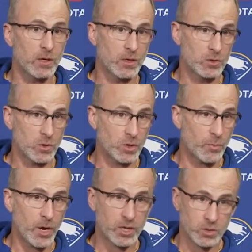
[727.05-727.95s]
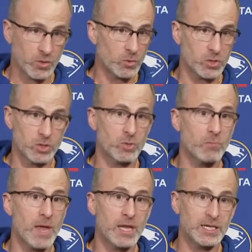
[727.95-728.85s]
toward the puck, so there was a
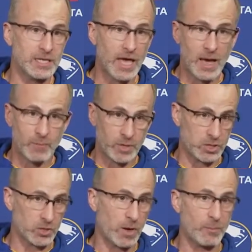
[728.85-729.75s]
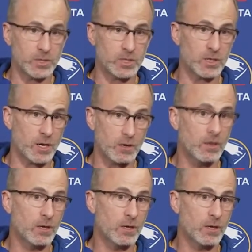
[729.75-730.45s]
tremendous gap and discrepancy there.